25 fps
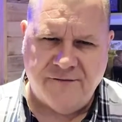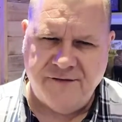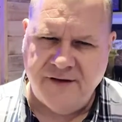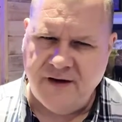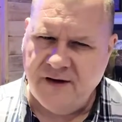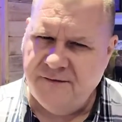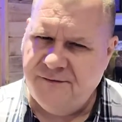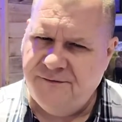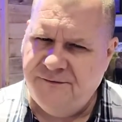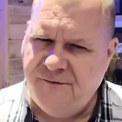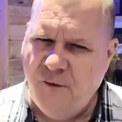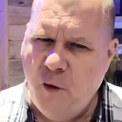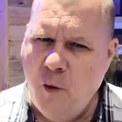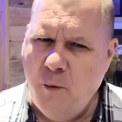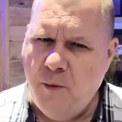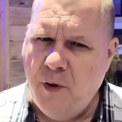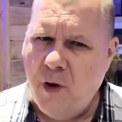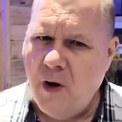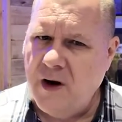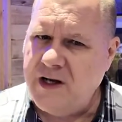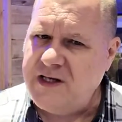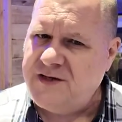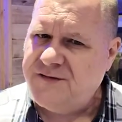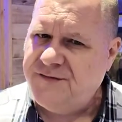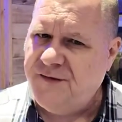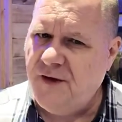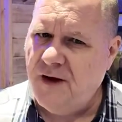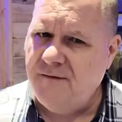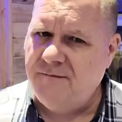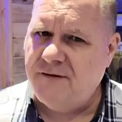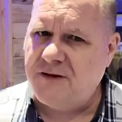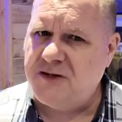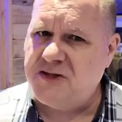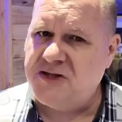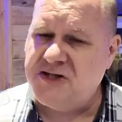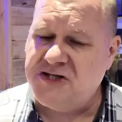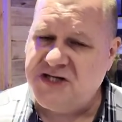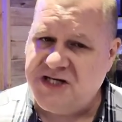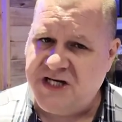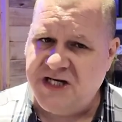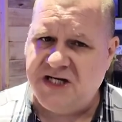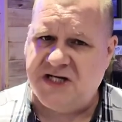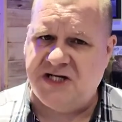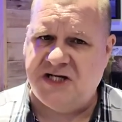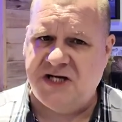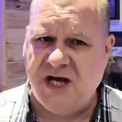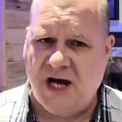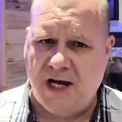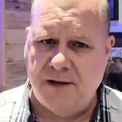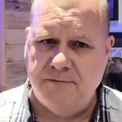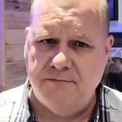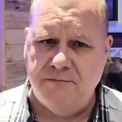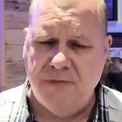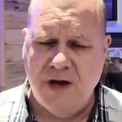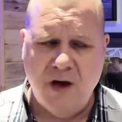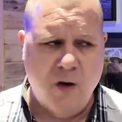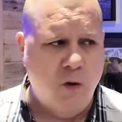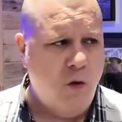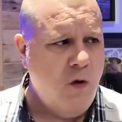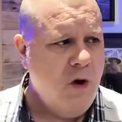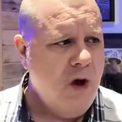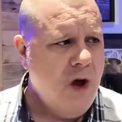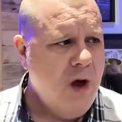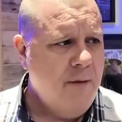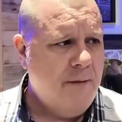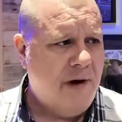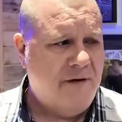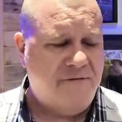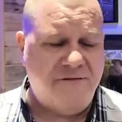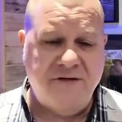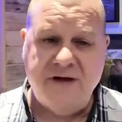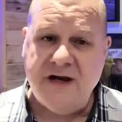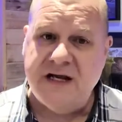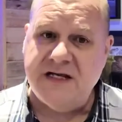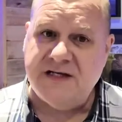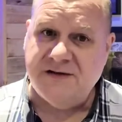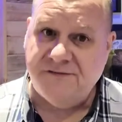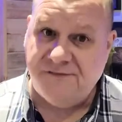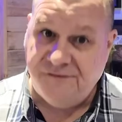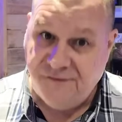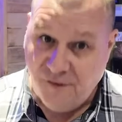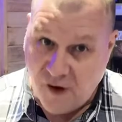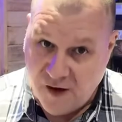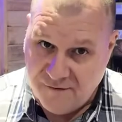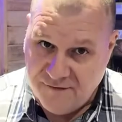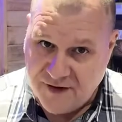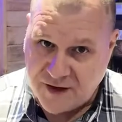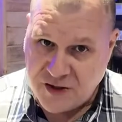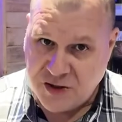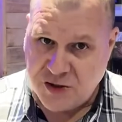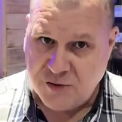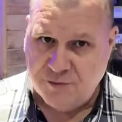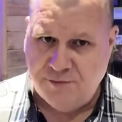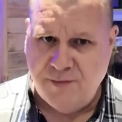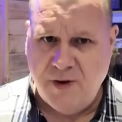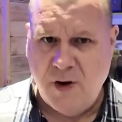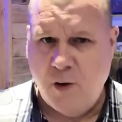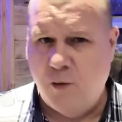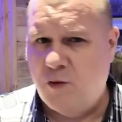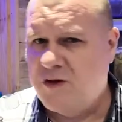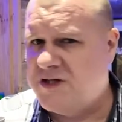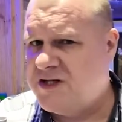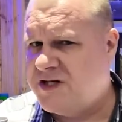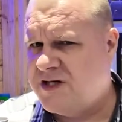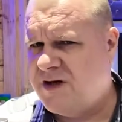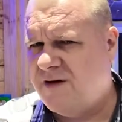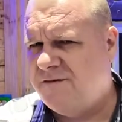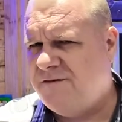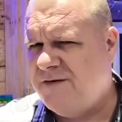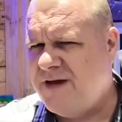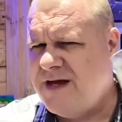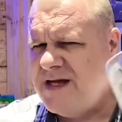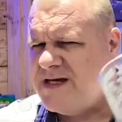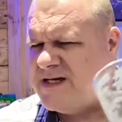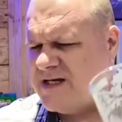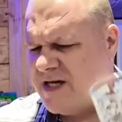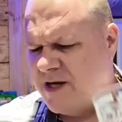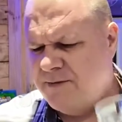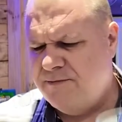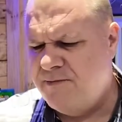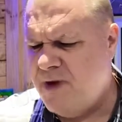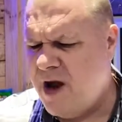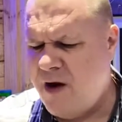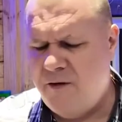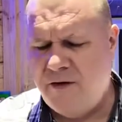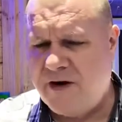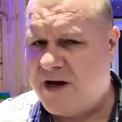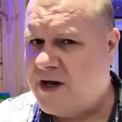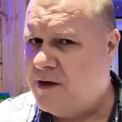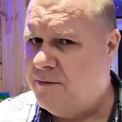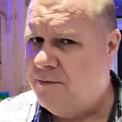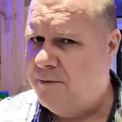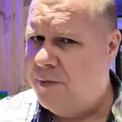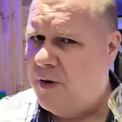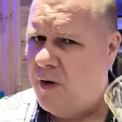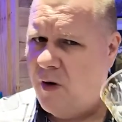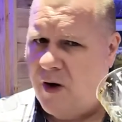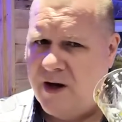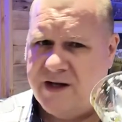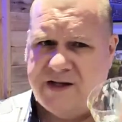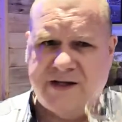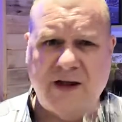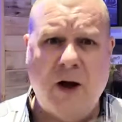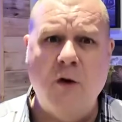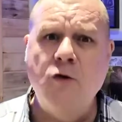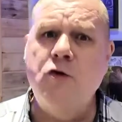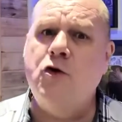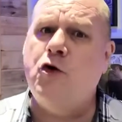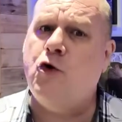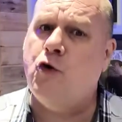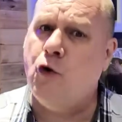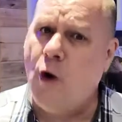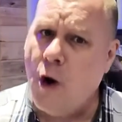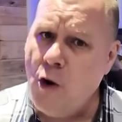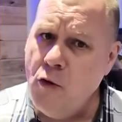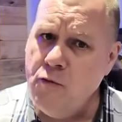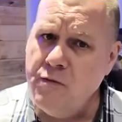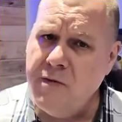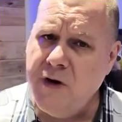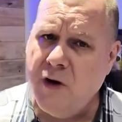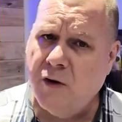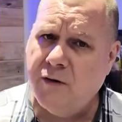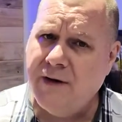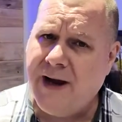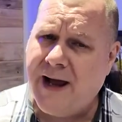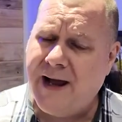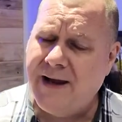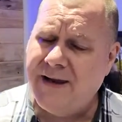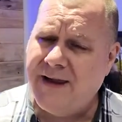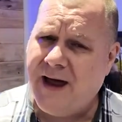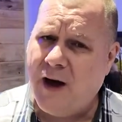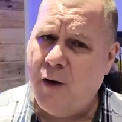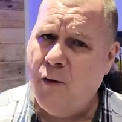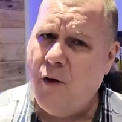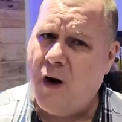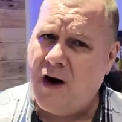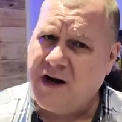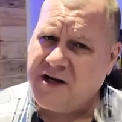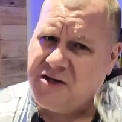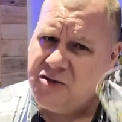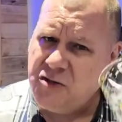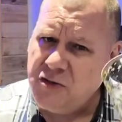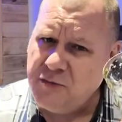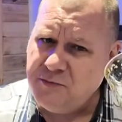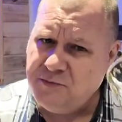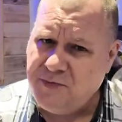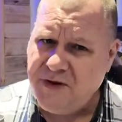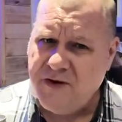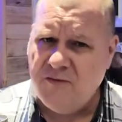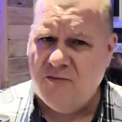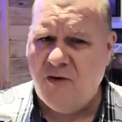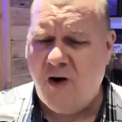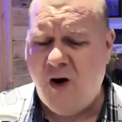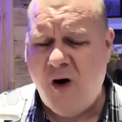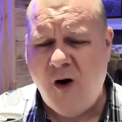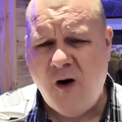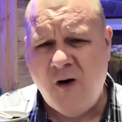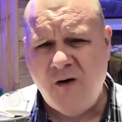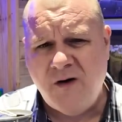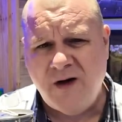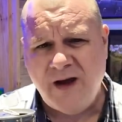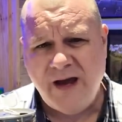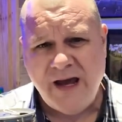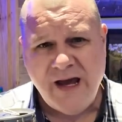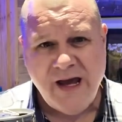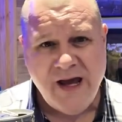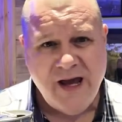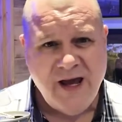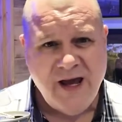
I think the full pint is 568 ml, but I think these are 500 ml, which is, I think, is an American pint. Don't quote me on that, though. I could be wrong.